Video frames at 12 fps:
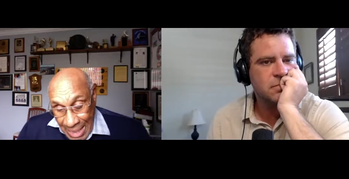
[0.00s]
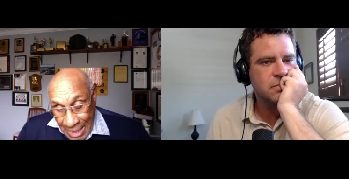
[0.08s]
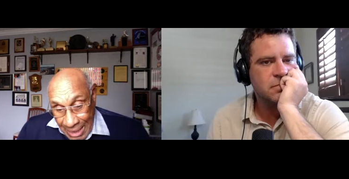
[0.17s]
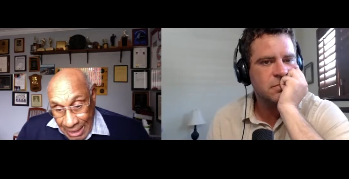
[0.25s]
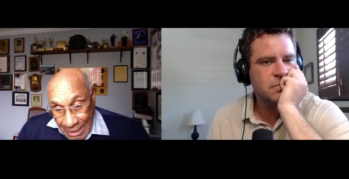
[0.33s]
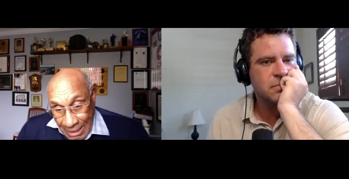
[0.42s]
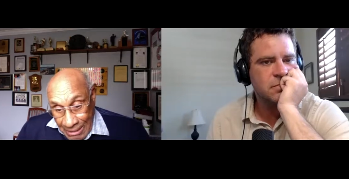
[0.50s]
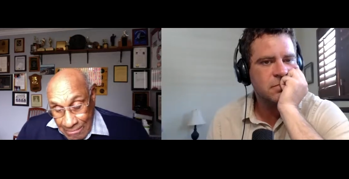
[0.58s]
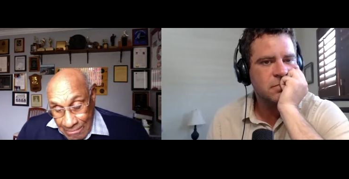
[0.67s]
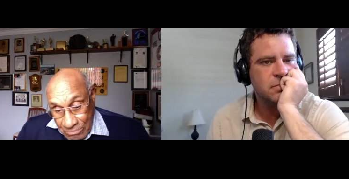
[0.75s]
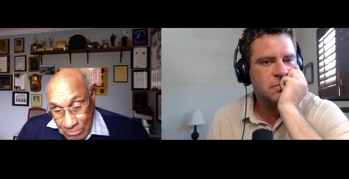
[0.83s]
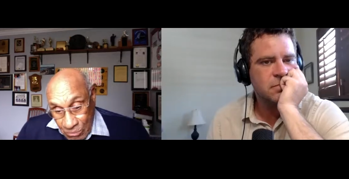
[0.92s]

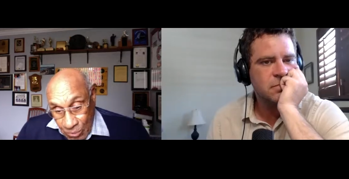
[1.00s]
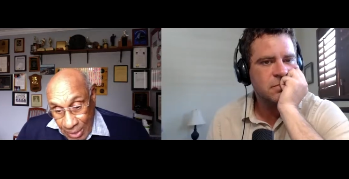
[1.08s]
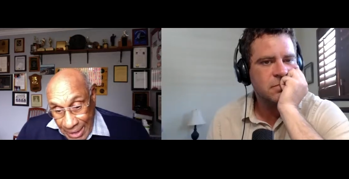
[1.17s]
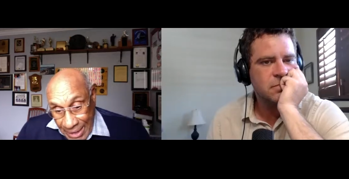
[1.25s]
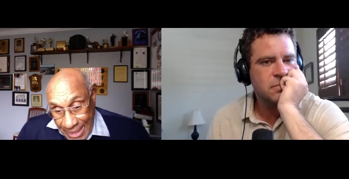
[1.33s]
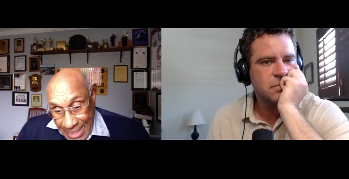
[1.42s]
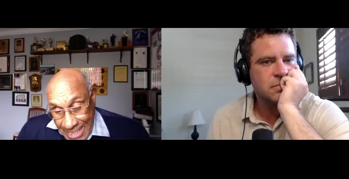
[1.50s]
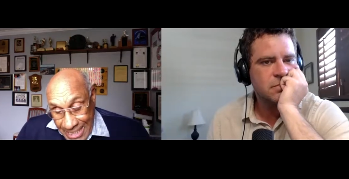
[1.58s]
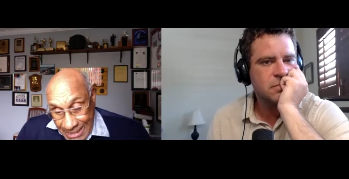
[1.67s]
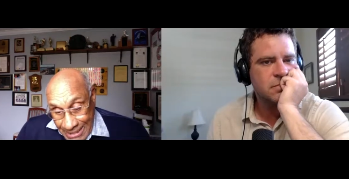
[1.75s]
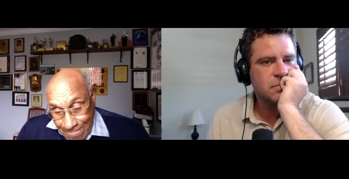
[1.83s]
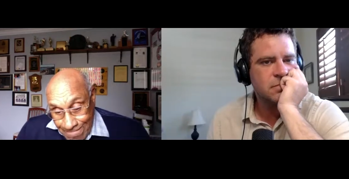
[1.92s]
Speaker 1: um, when they,
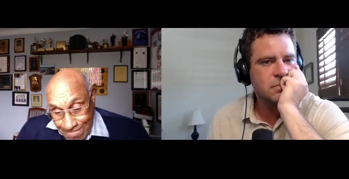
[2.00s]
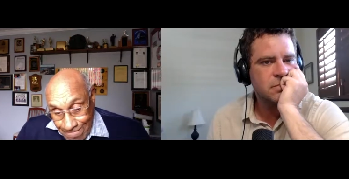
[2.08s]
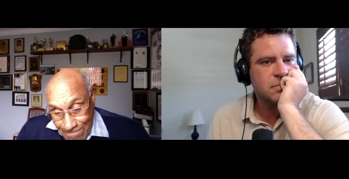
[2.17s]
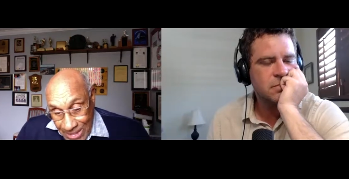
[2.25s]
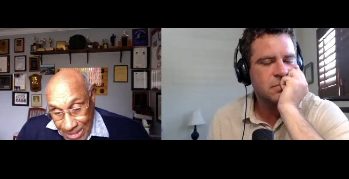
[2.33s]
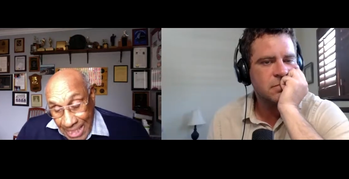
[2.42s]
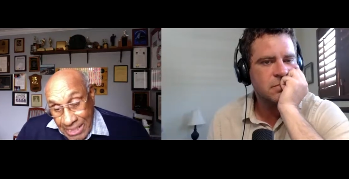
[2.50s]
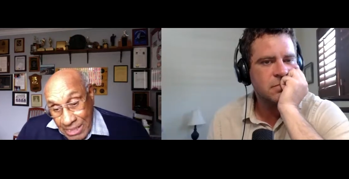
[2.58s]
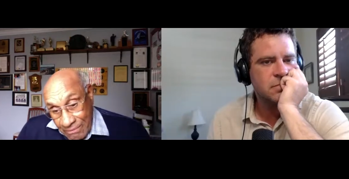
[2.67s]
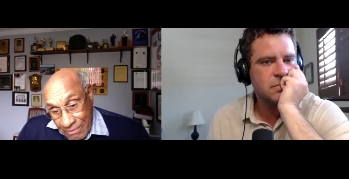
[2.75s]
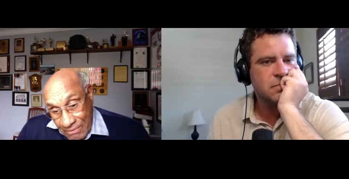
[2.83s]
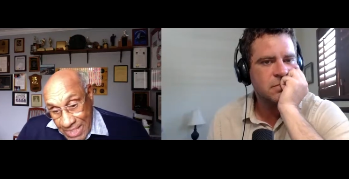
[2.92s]
um, in
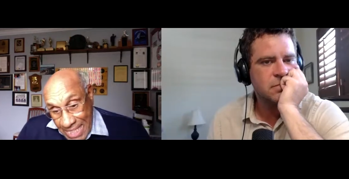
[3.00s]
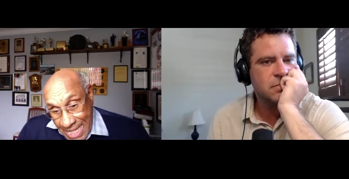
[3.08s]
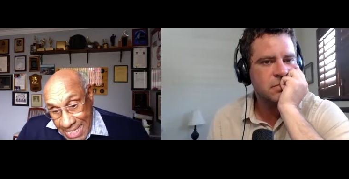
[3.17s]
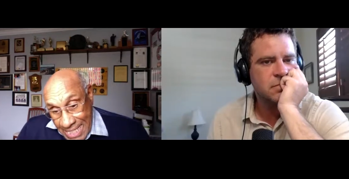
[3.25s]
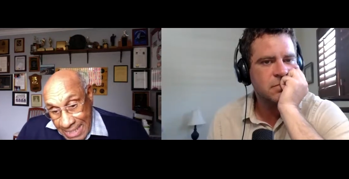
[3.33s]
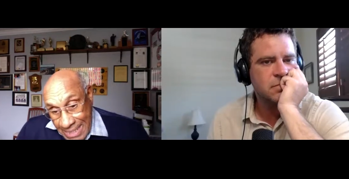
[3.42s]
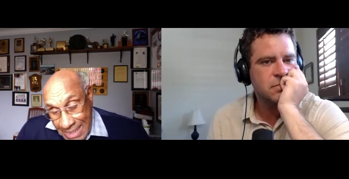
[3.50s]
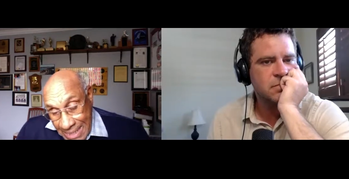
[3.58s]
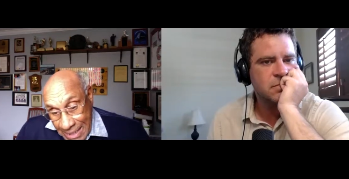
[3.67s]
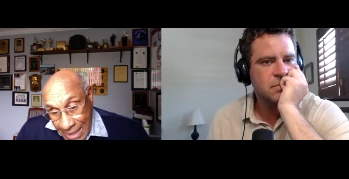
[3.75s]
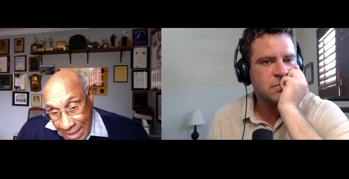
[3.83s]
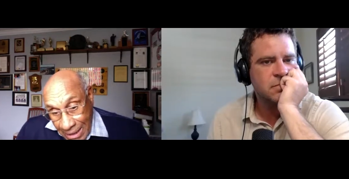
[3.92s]
1958,
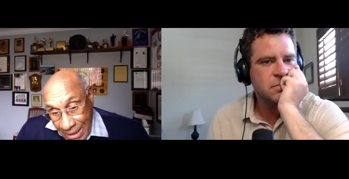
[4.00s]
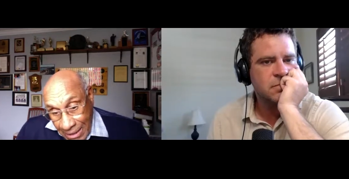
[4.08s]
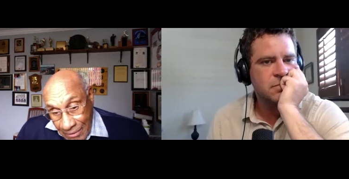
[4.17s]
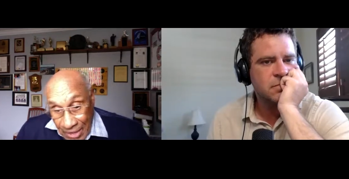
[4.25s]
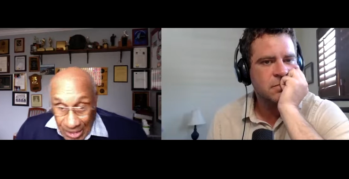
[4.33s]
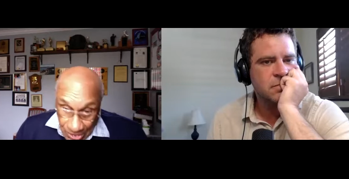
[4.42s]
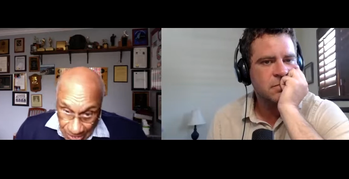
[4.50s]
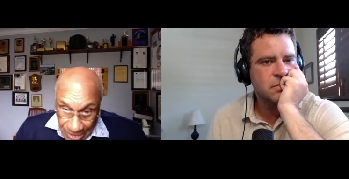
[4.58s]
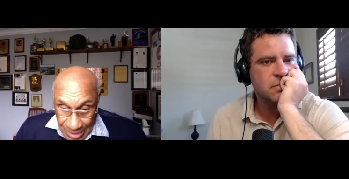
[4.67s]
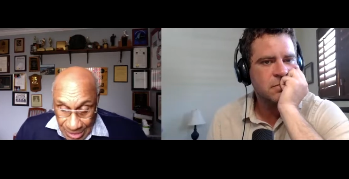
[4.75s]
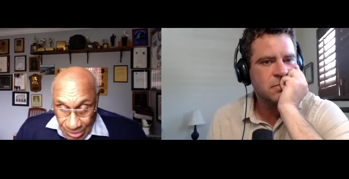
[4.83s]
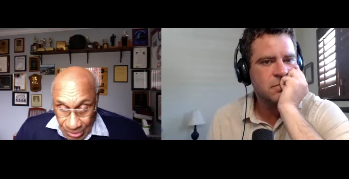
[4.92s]
uh, they,
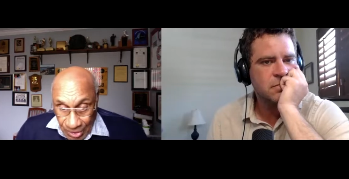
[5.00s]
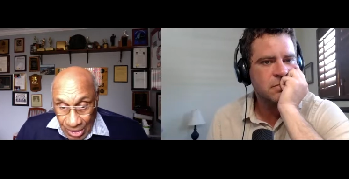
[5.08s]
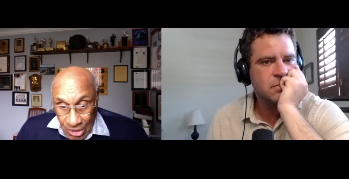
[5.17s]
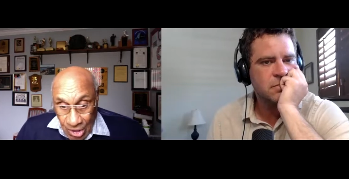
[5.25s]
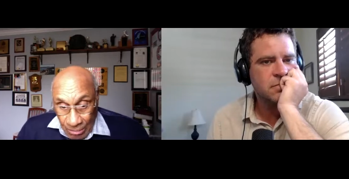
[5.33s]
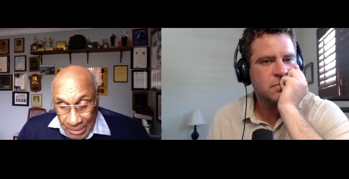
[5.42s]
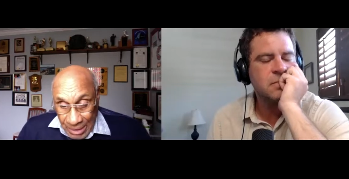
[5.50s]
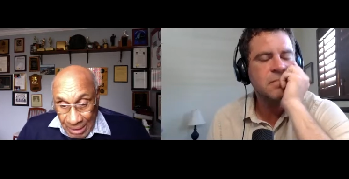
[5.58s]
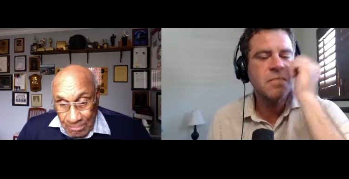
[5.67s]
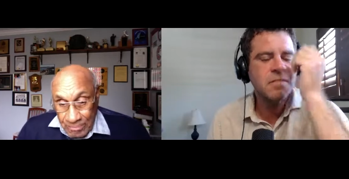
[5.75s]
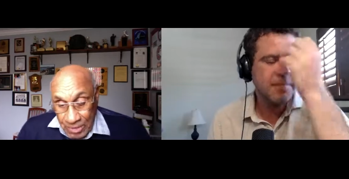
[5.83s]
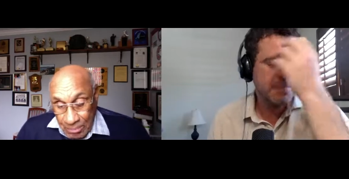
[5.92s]
you know, they called me
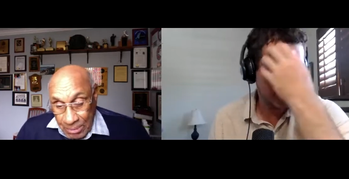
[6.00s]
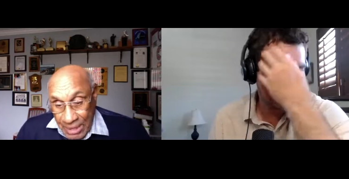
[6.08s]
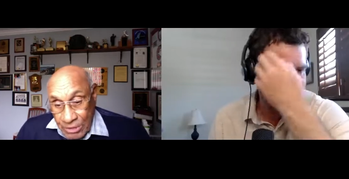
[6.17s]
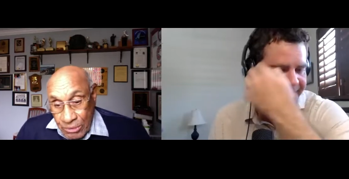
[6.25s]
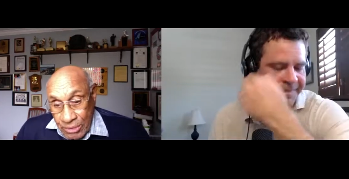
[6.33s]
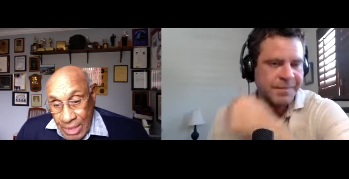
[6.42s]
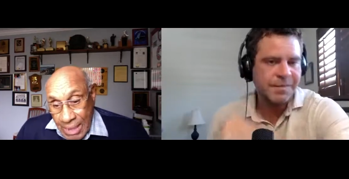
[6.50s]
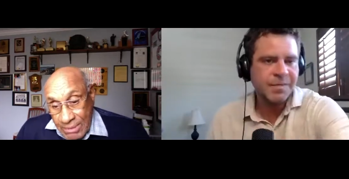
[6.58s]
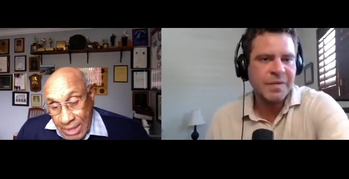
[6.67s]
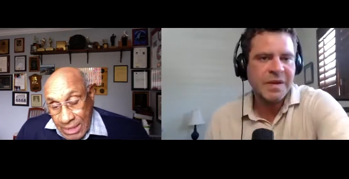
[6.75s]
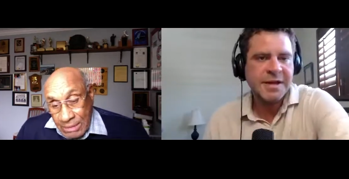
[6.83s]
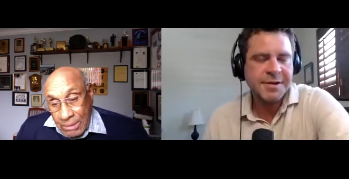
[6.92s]
up to play two games
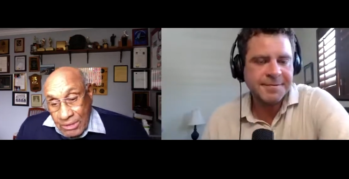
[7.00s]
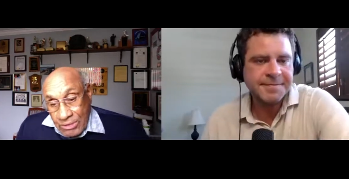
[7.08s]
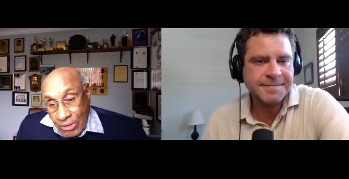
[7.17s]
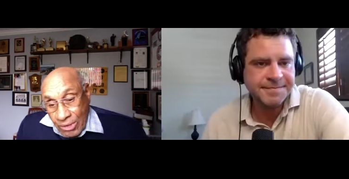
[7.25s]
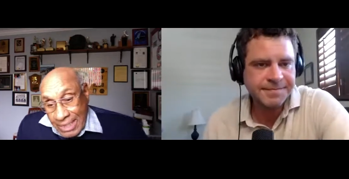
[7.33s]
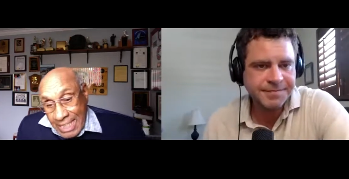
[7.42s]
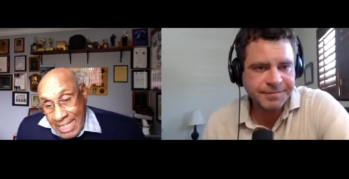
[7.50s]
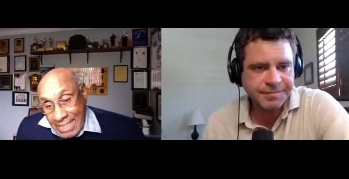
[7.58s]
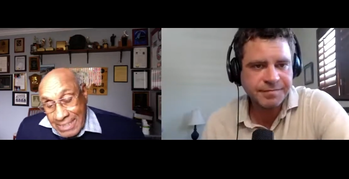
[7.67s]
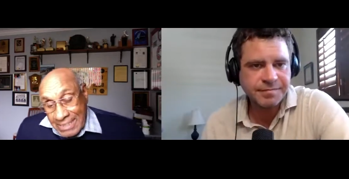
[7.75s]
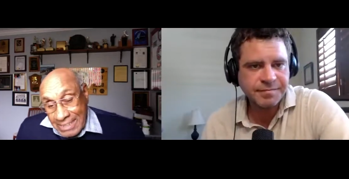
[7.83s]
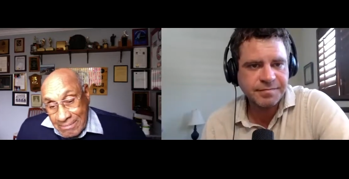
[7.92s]
against the Montreal
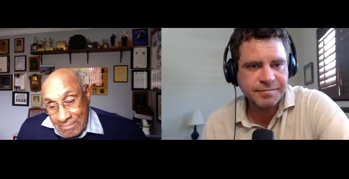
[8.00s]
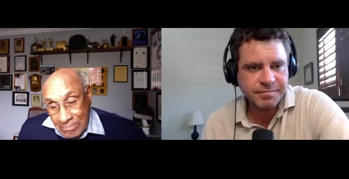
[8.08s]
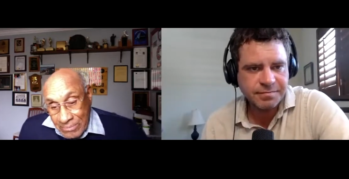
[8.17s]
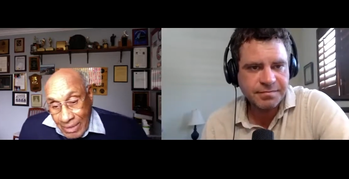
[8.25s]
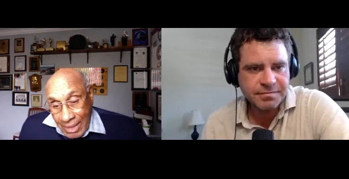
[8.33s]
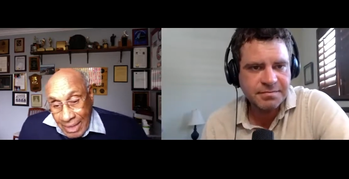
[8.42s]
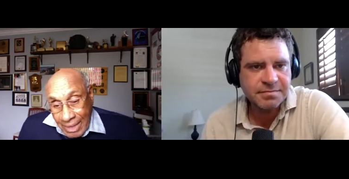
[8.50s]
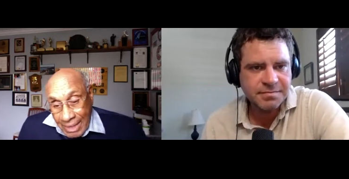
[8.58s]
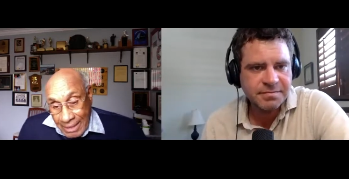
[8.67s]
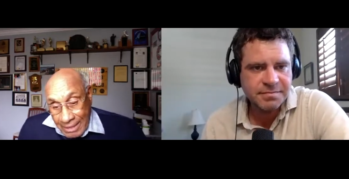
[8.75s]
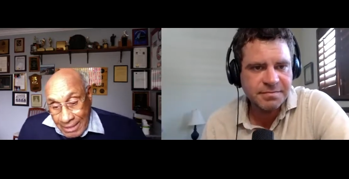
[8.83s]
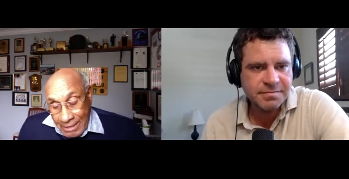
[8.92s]
Canadiens.
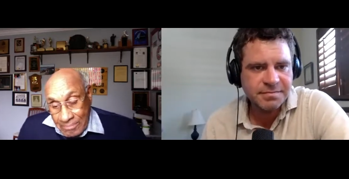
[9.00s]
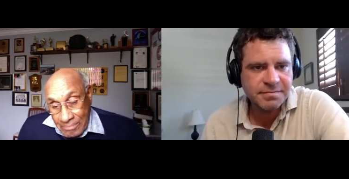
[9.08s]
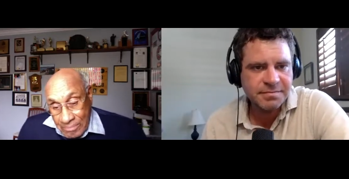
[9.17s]
And uh,